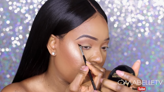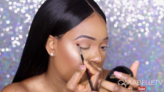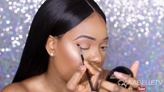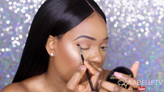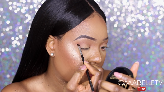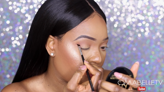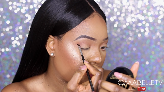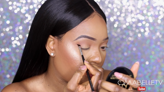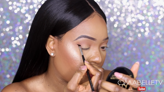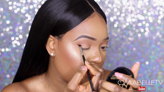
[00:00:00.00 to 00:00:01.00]

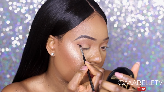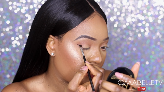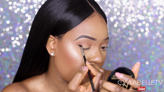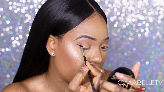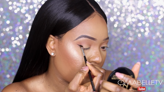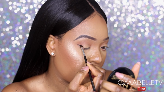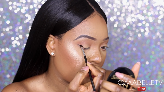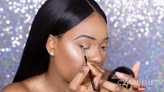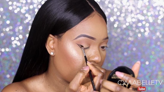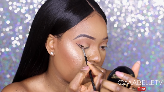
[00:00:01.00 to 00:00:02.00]

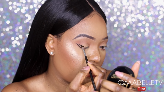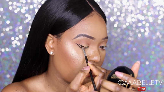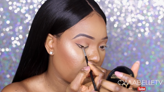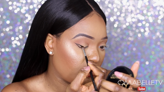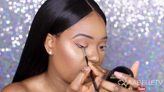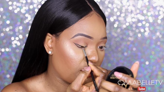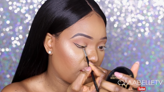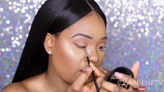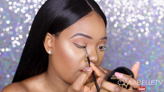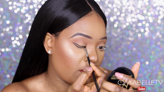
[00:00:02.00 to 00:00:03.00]

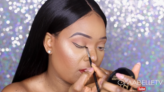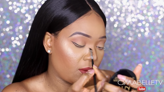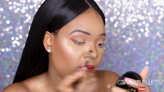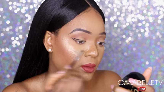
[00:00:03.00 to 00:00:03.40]
(silence)